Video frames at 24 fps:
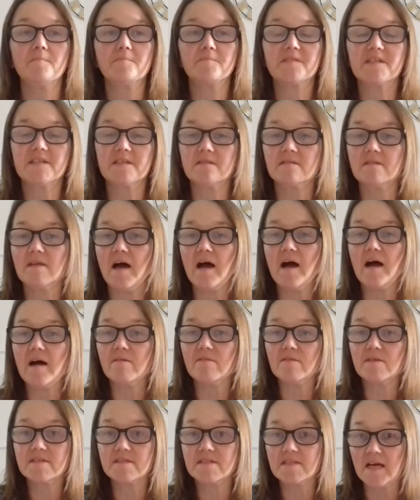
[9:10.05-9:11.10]
didn't have
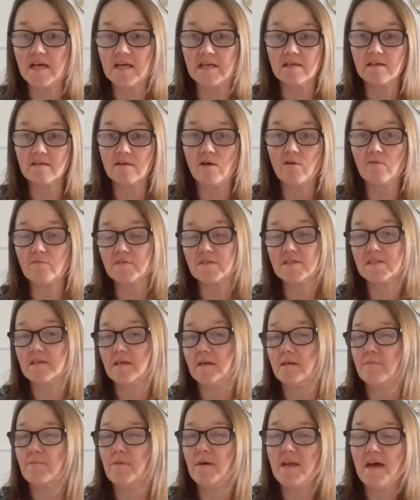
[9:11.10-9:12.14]
a date.
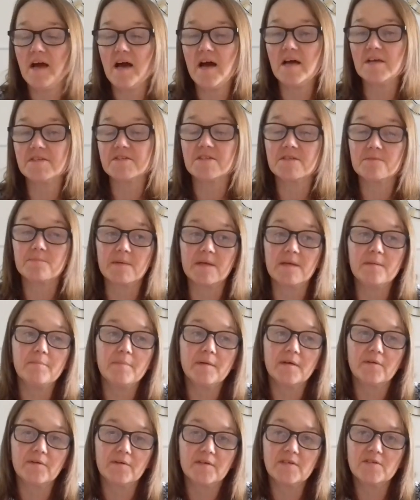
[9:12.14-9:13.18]
Obviously, when a house is being
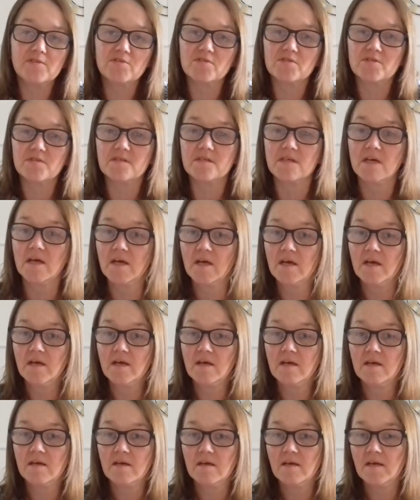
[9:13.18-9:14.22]
built,
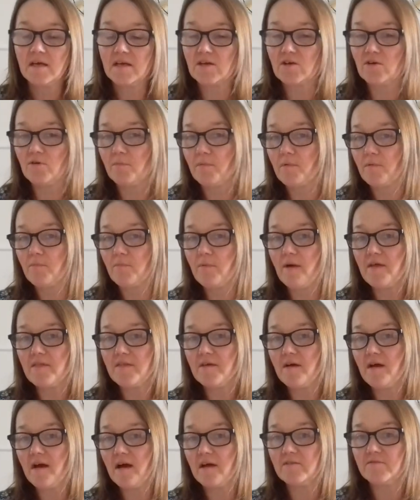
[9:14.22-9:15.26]
it could be weather,
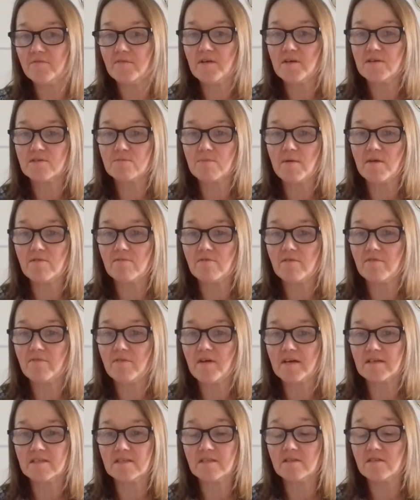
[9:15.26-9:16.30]
adverse weather
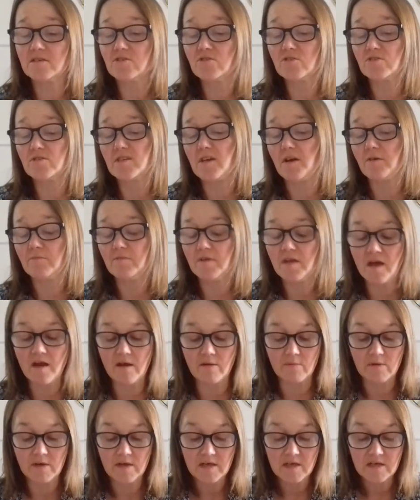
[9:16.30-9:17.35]
affects it, they just don't
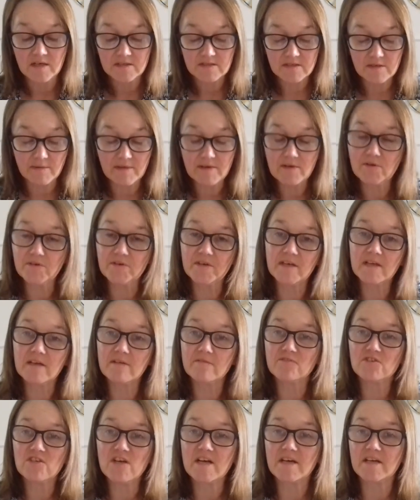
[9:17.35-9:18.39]
know. So he couldn't
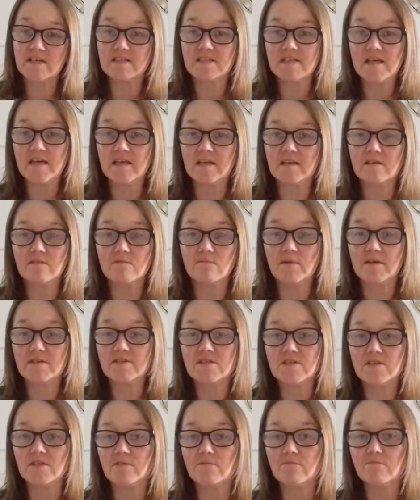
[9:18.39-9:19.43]
give Jack a date when
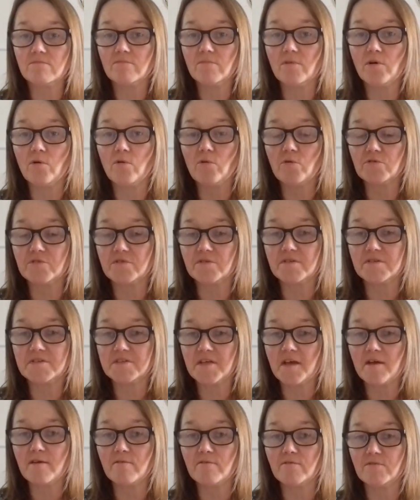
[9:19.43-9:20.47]
to order the
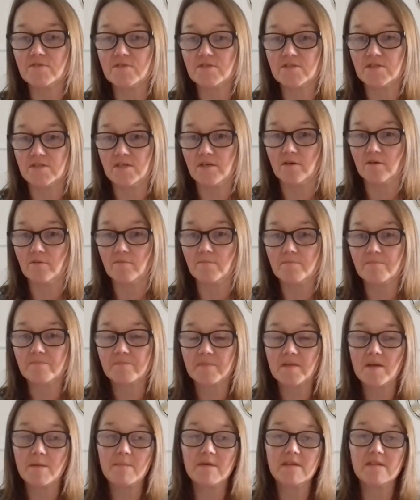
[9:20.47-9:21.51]
sofas to.
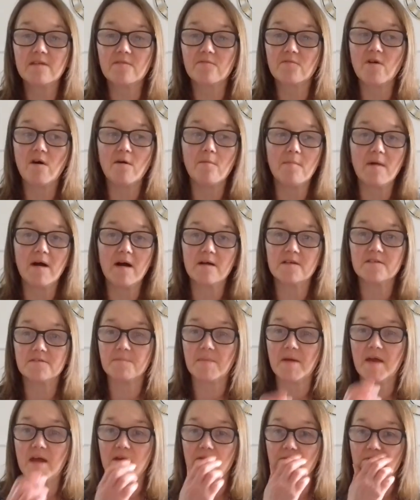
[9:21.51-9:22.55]
I mean, they've got my
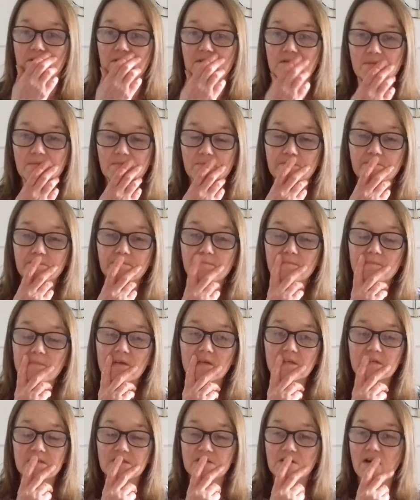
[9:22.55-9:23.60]
spare room,
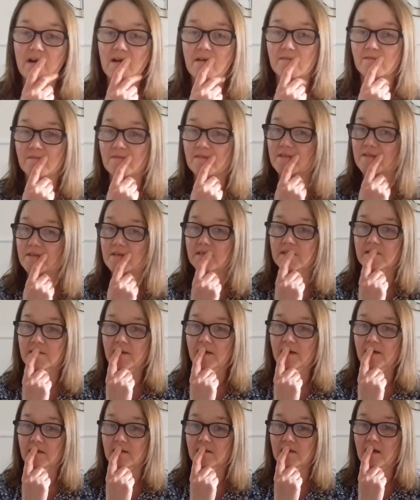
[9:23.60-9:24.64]
and it's got everything in
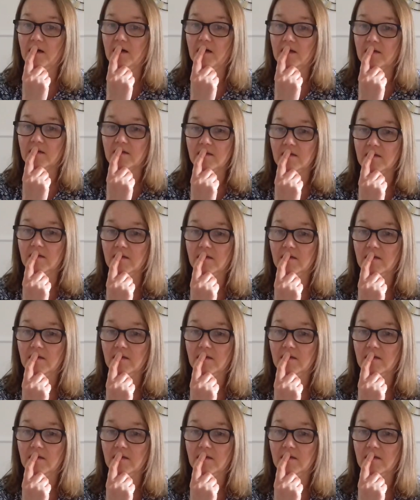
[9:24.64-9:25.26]
it, like